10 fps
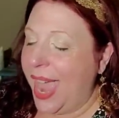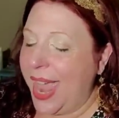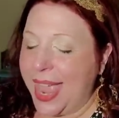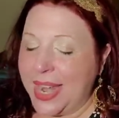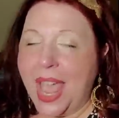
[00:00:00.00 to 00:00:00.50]

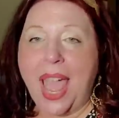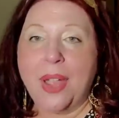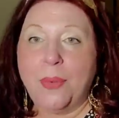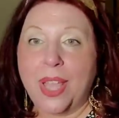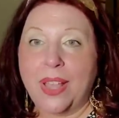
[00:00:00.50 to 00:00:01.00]
and
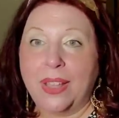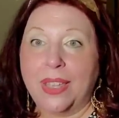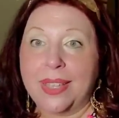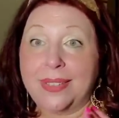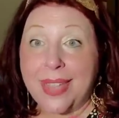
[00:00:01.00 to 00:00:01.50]
I
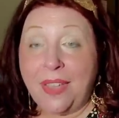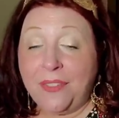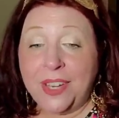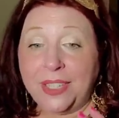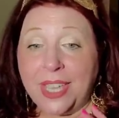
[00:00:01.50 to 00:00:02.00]
will
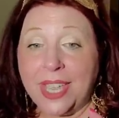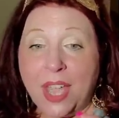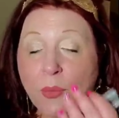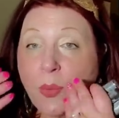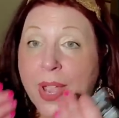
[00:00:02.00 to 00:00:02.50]
definitely
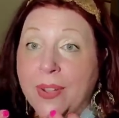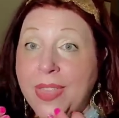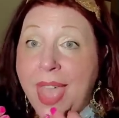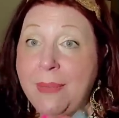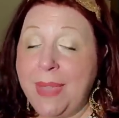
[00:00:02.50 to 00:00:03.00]
wear
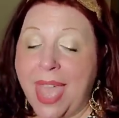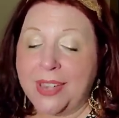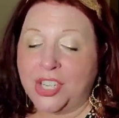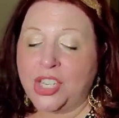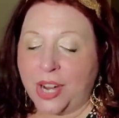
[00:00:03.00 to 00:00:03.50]
them
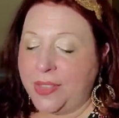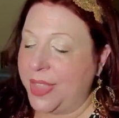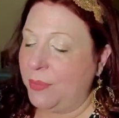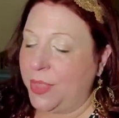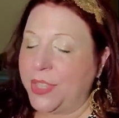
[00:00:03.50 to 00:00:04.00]
and share
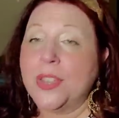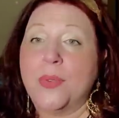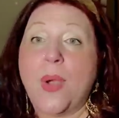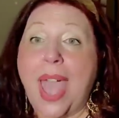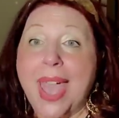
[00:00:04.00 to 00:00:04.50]
them with
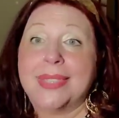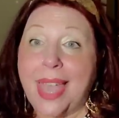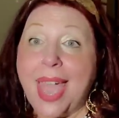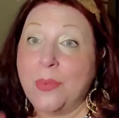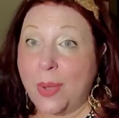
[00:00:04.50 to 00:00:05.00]
you as
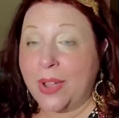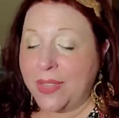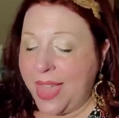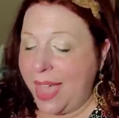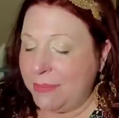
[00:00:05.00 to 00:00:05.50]
I
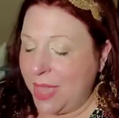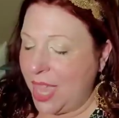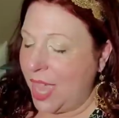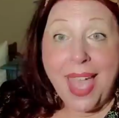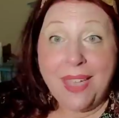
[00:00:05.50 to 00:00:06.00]
wear them.
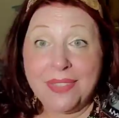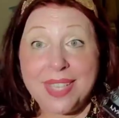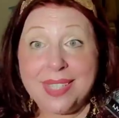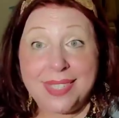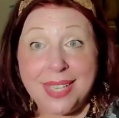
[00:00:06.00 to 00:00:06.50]
I have
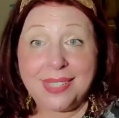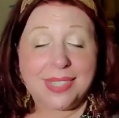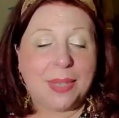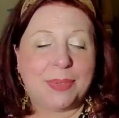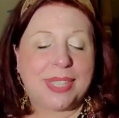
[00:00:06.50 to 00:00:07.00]
these six
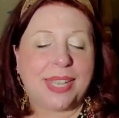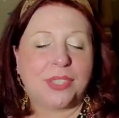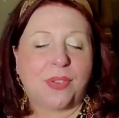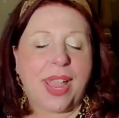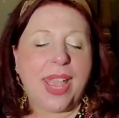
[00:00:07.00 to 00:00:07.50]

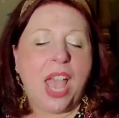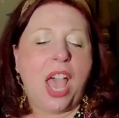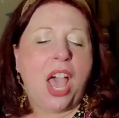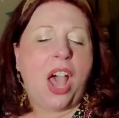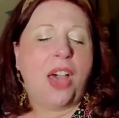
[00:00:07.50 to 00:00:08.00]
lipsticks, right?
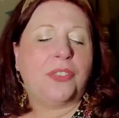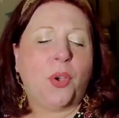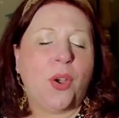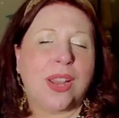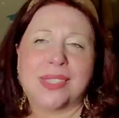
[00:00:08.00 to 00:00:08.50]
Of
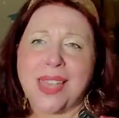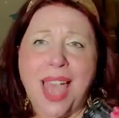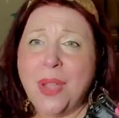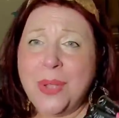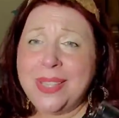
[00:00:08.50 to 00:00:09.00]
course,
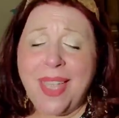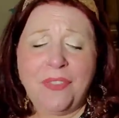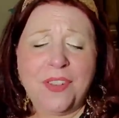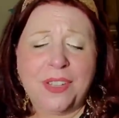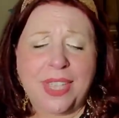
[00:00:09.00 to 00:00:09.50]
I would
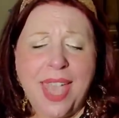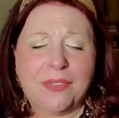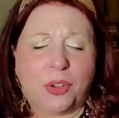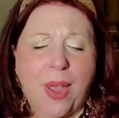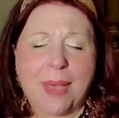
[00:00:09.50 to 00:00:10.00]
definitely
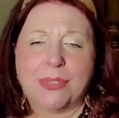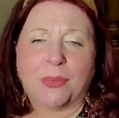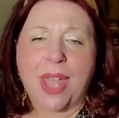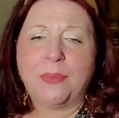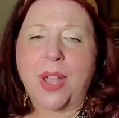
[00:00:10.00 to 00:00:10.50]
have grabbed the
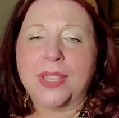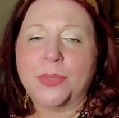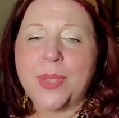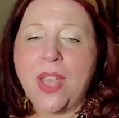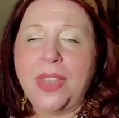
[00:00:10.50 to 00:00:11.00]
red
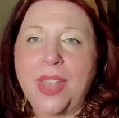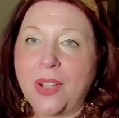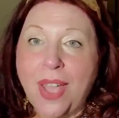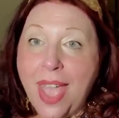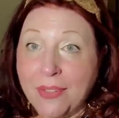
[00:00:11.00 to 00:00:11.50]
ones. We all
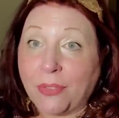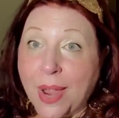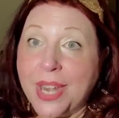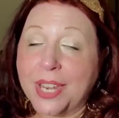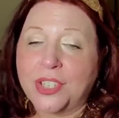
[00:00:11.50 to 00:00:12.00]
know I have
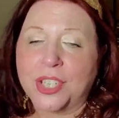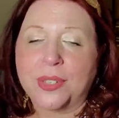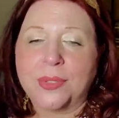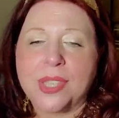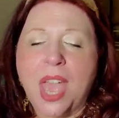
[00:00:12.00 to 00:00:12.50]
red
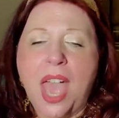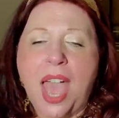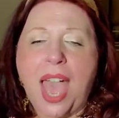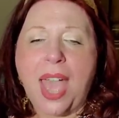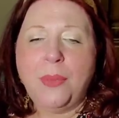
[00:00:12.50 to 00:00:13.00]
issues.
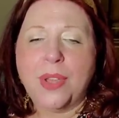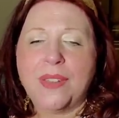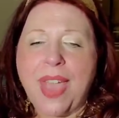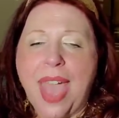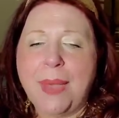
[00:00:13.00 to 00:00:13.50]
I would
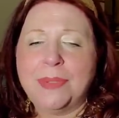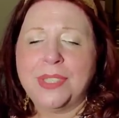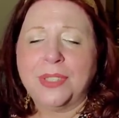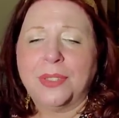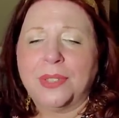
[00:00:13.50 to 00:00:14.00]
have
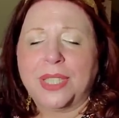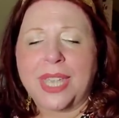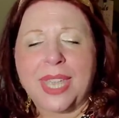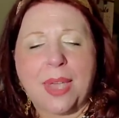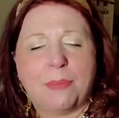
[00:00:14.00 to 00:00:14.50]

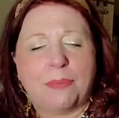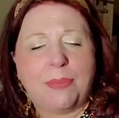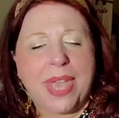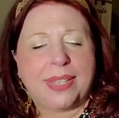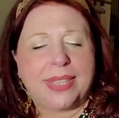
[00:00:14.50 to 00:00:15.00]
absolutely
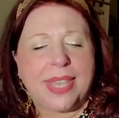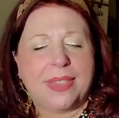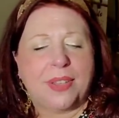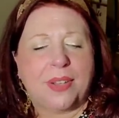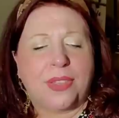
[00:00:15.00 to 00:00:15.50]
picked
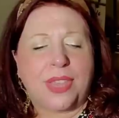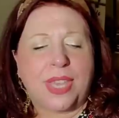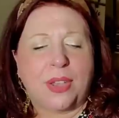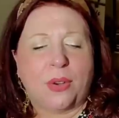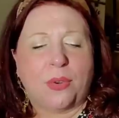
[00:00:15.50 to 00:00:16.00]
either
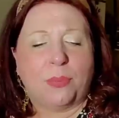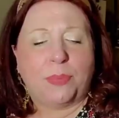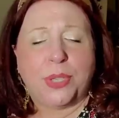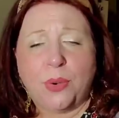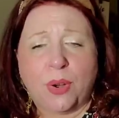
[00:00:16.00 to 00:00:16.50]
the
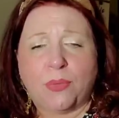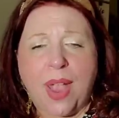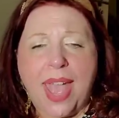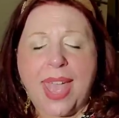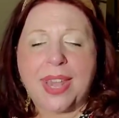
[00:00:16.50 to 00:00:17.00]
pure
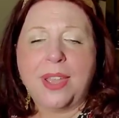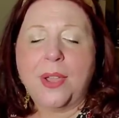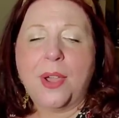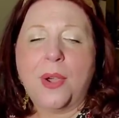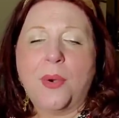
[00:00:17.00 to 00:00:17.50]
red
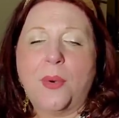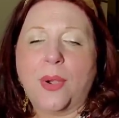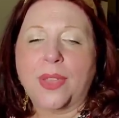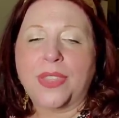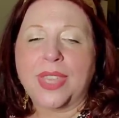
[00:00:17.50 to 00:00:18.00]

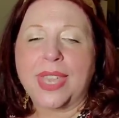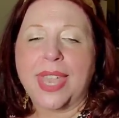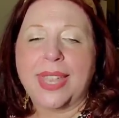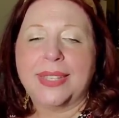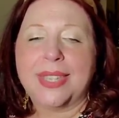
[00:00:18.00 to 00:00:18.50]
or the
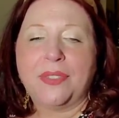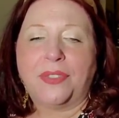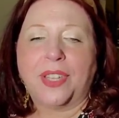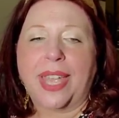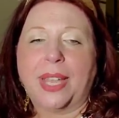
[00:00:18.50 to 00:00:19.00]
indie
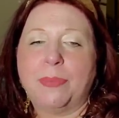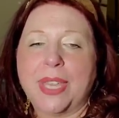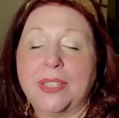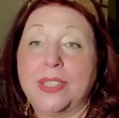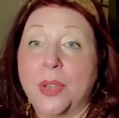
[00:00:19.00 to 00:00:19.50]
flick
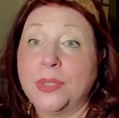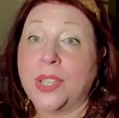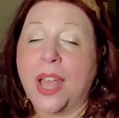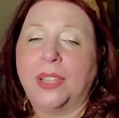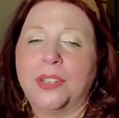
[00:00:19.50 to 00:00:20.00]
because
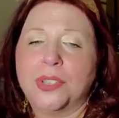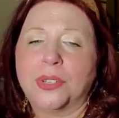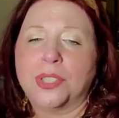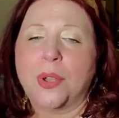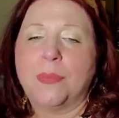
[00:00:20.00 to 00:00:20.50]
those colors
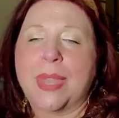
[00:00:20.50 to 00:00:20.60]
are so